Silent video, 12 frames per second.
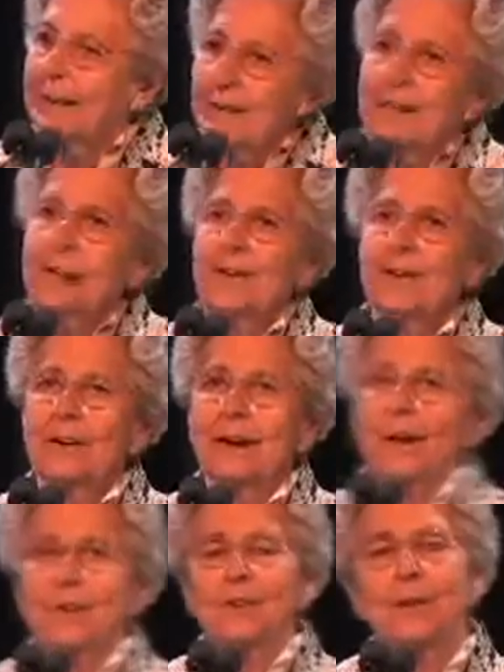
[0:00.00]
in an election.
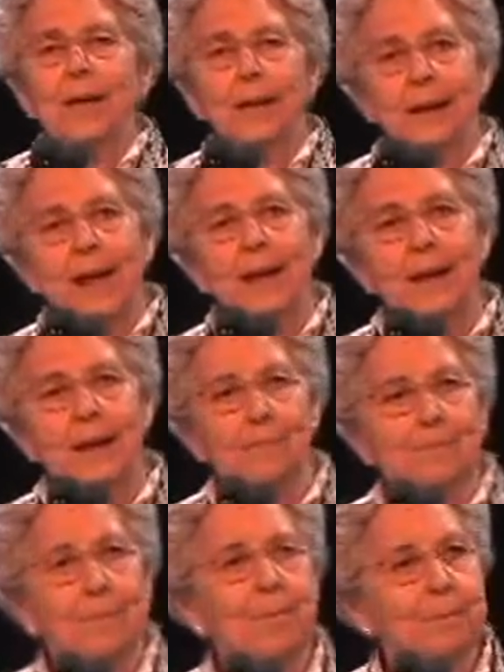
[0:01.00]
It's hard enough to
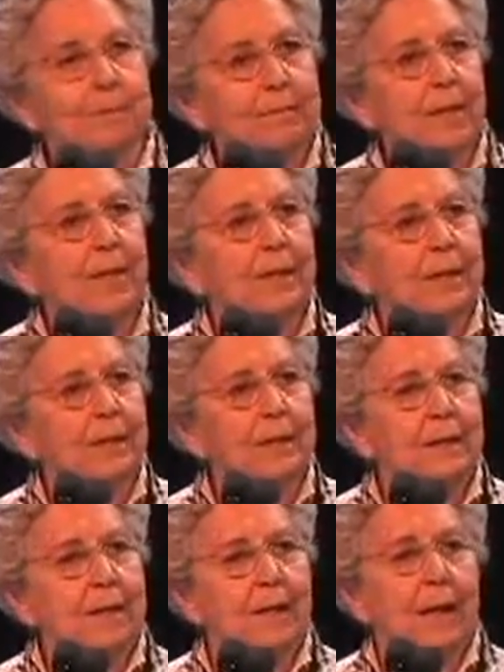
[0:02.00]
understand the
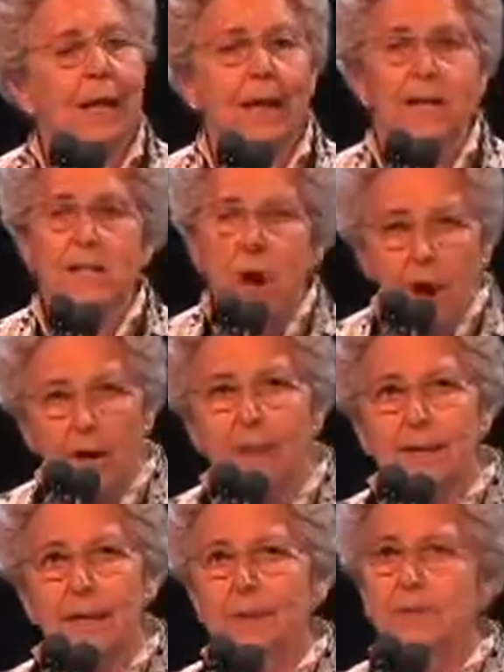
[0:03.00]
candidates
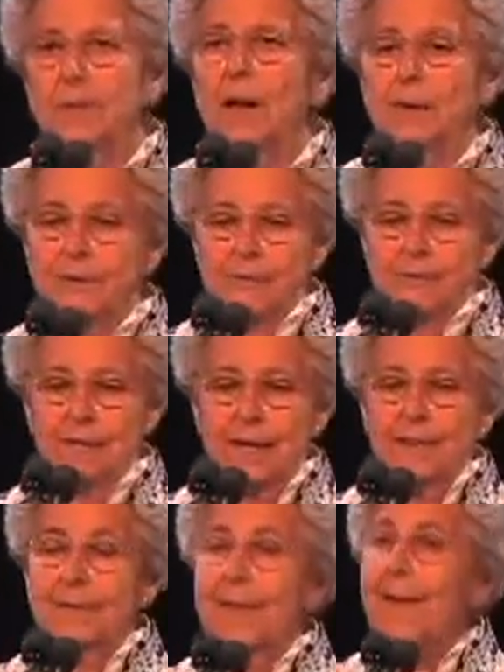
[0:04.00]
when they're supposed to be
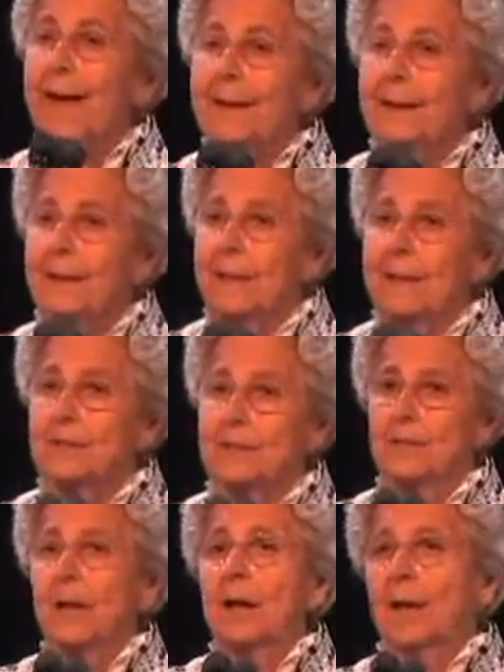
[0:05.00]
running against one
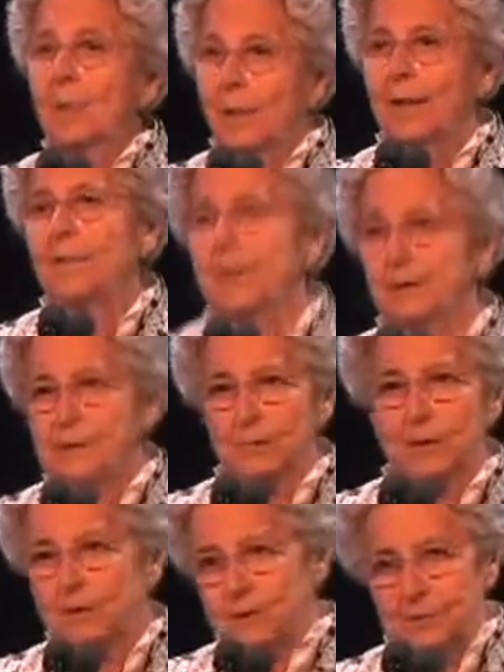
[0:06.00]
another and what they stand
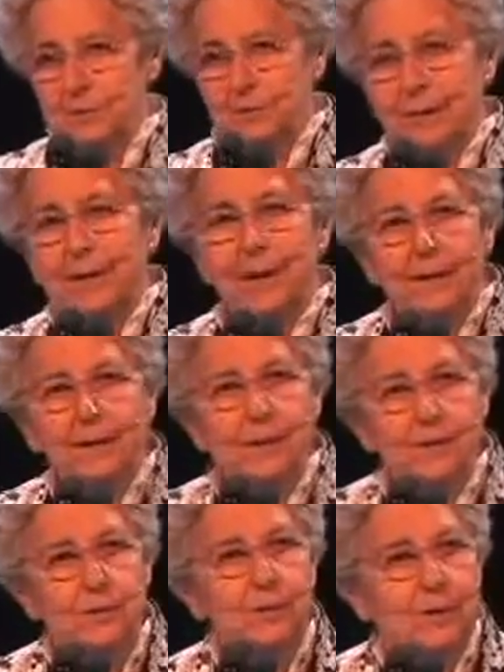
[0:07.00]
for. But judges,
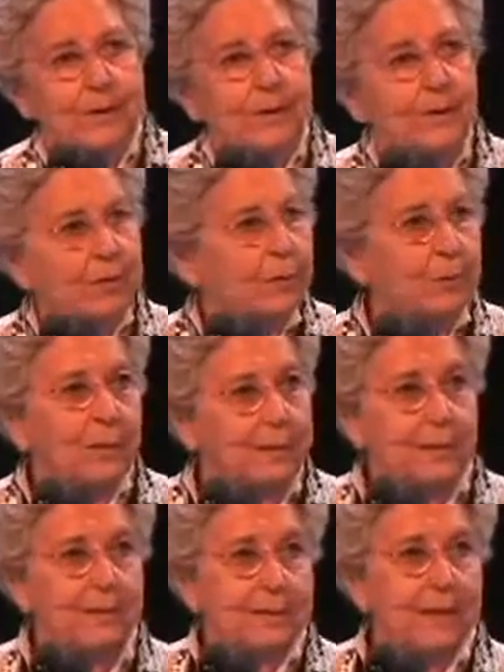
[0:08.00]
uh,
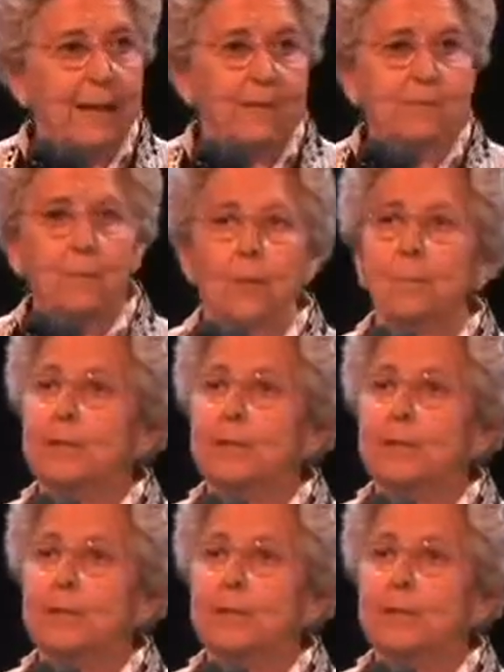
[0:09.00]
it's, it's